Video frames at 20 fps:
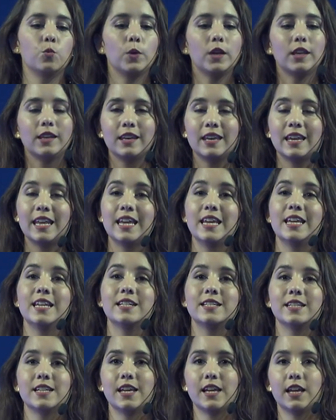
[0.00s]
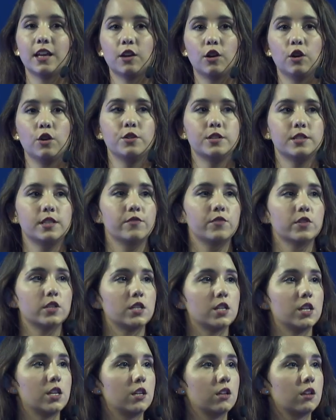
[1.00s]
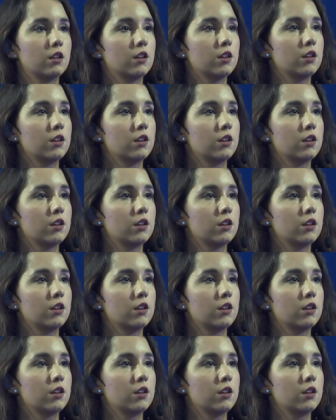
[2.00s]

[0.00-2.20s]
We need inclusivity